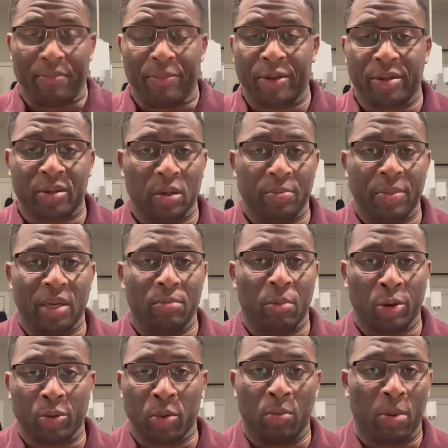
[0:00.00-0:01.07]
There's going to be
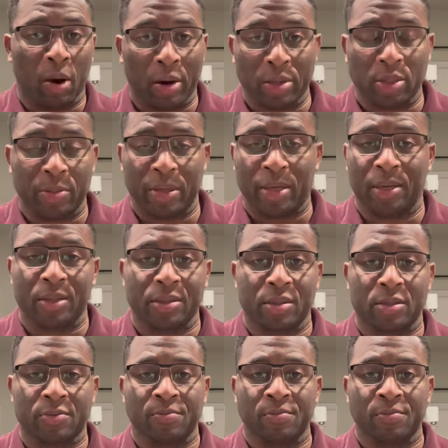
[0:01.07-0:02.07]
multiple parts because,